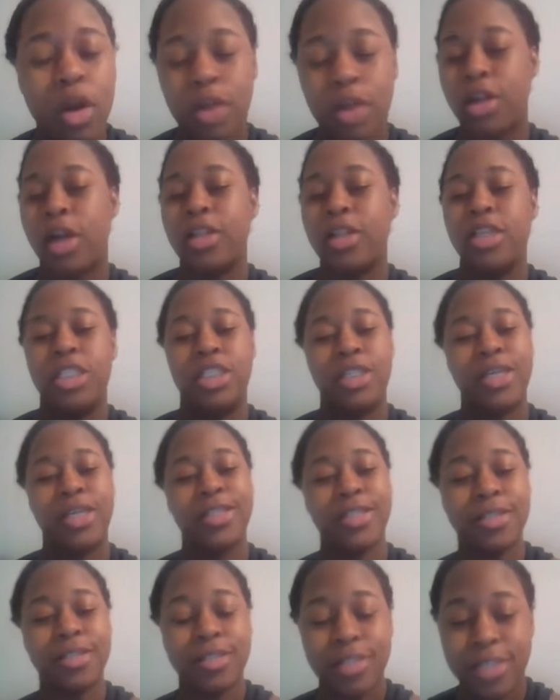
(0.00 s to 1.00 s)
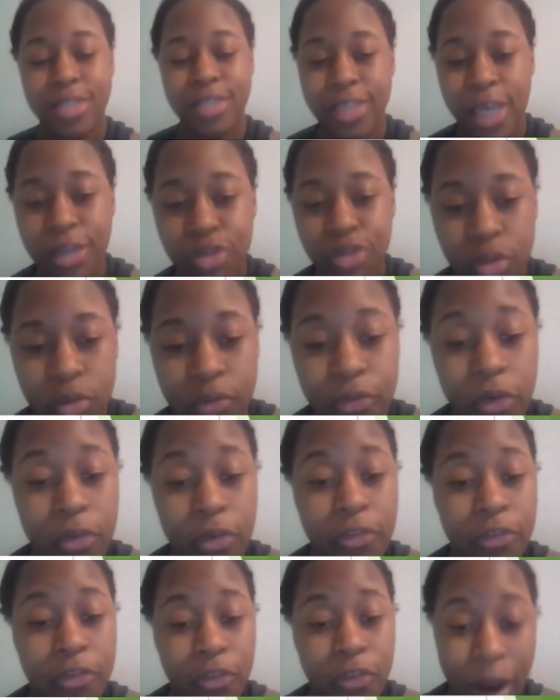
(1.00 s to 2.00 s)
our knowledge lesson scheduled for
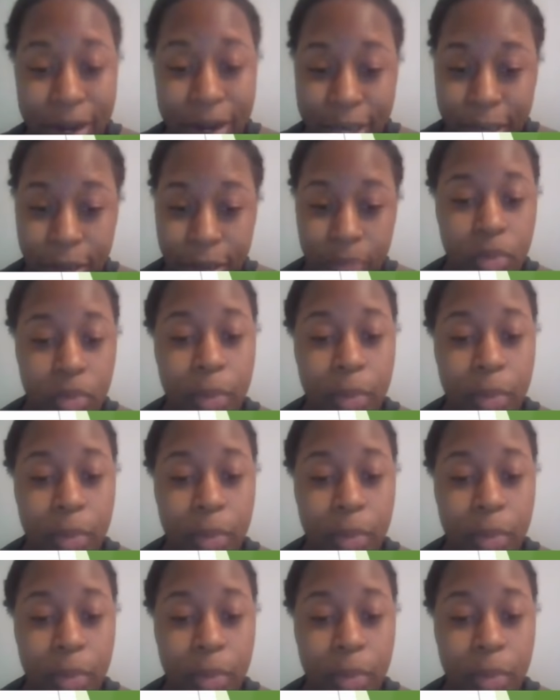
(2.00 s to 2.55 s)
Friday,